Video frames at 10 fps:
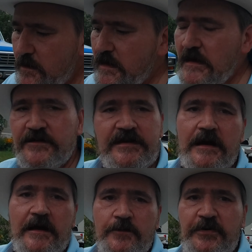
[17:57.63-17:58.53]
in
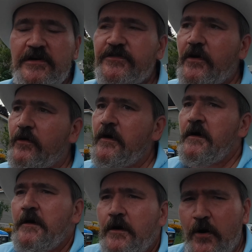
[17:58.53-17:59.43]
1080p, so
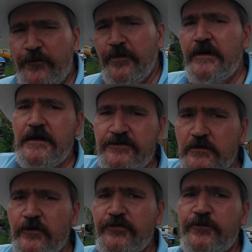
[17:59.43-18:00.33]
hopefully it's a
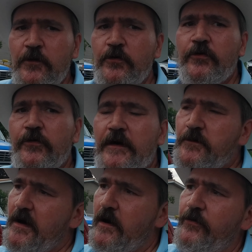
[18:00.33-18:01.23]
little smoother than
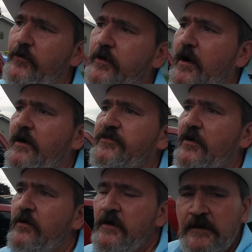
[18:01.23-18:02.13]
my other Akaso.